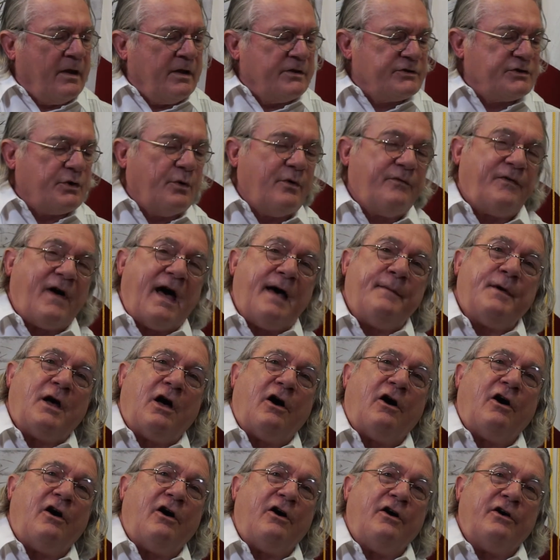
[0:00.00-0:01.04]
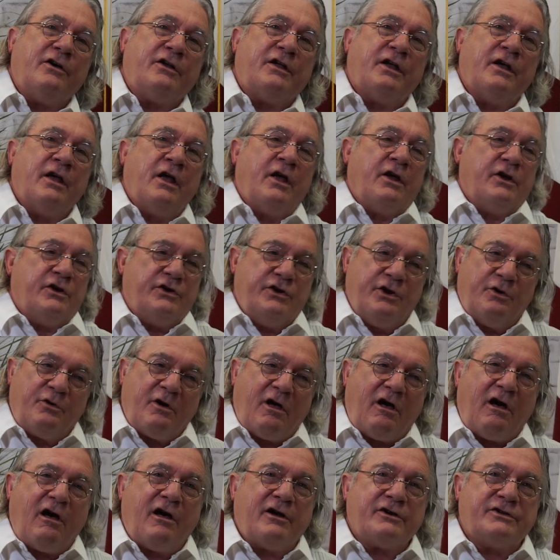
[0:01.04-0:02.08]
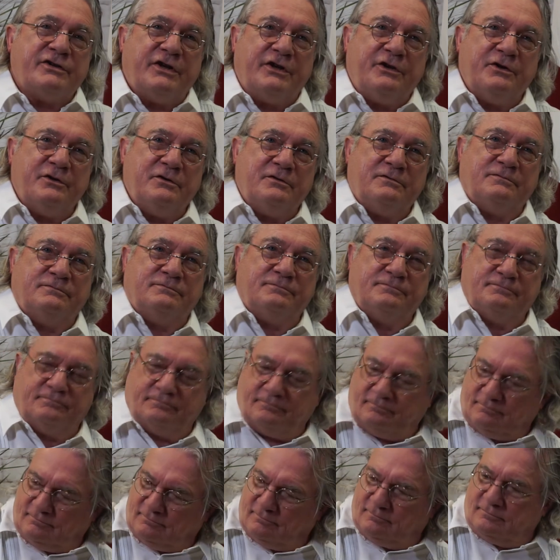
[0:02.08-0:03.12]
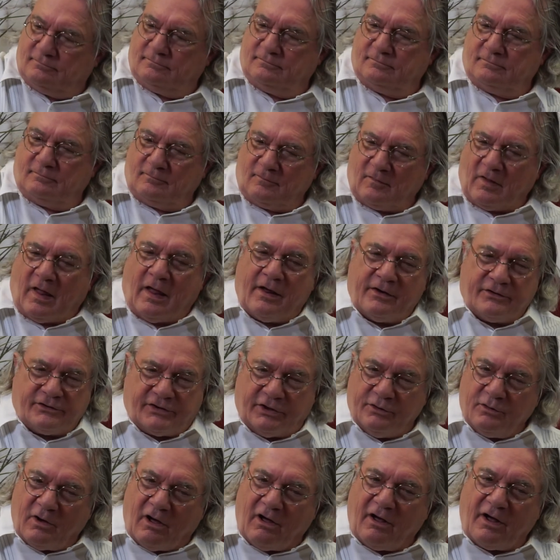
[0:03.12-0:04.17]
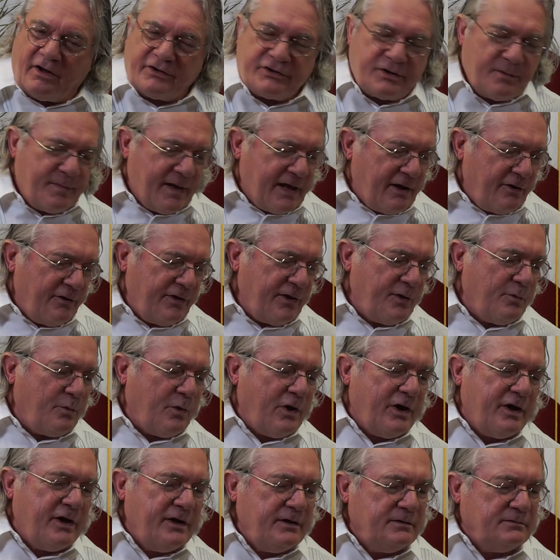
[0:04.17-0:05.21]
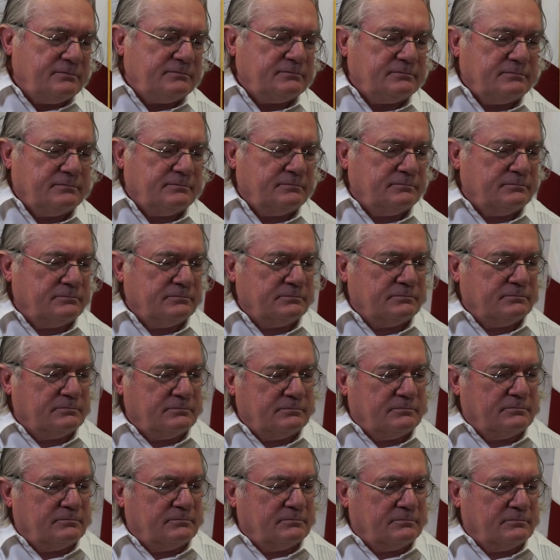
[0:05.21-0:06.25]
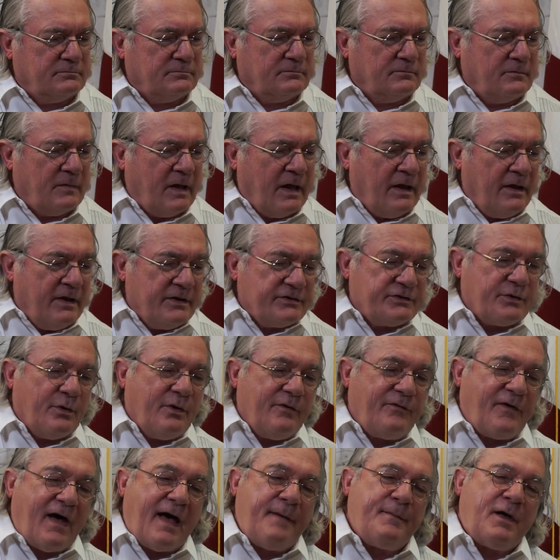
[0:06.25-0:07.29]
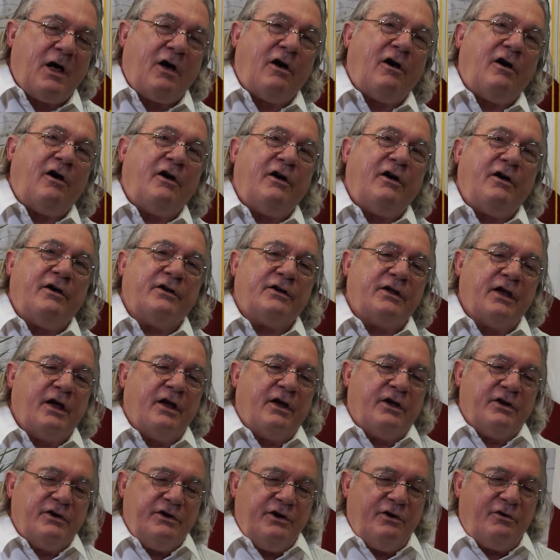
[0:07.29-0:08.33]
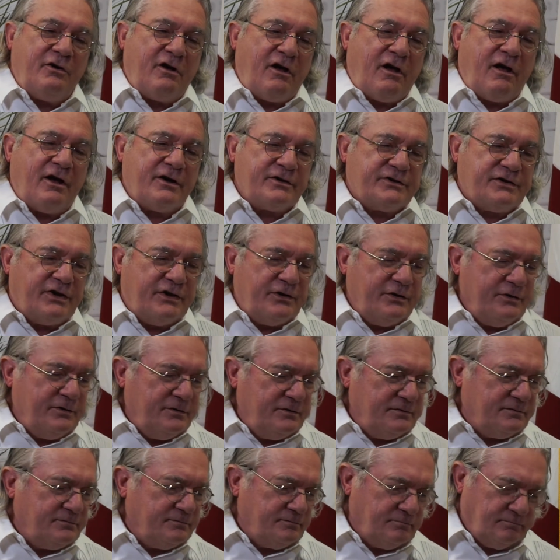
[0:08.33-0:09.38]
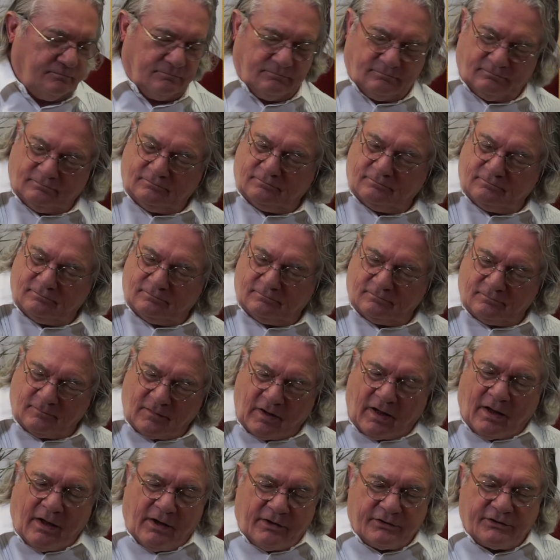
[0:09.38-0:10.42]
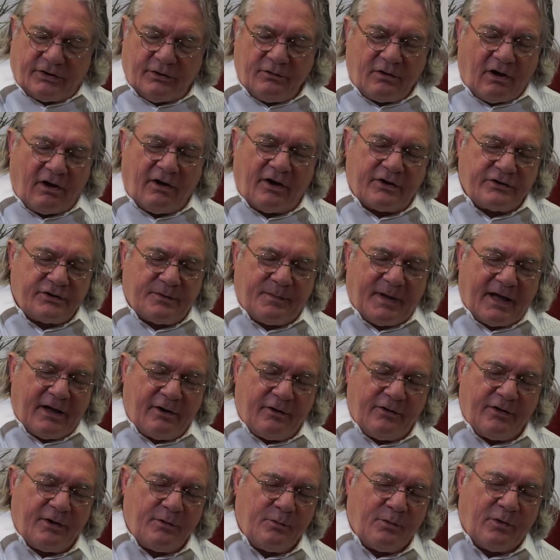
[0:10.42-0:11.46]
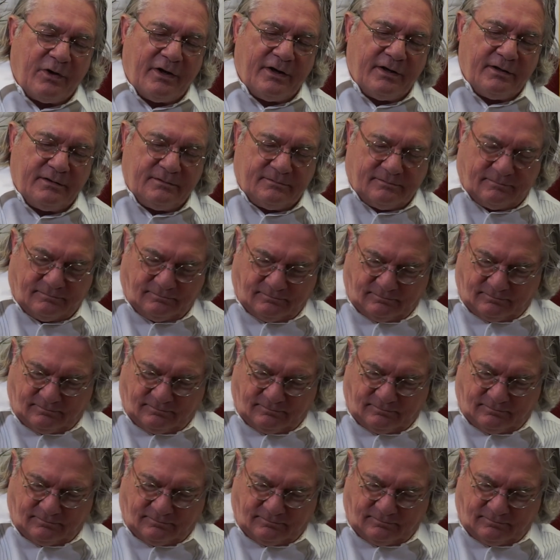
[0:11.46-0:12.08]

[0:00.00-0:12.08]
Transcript: So if I'm a hog, you're a hog too. Two hogs are better than one. So if I'm a hog, you're a hog too. Two hogs are better than one.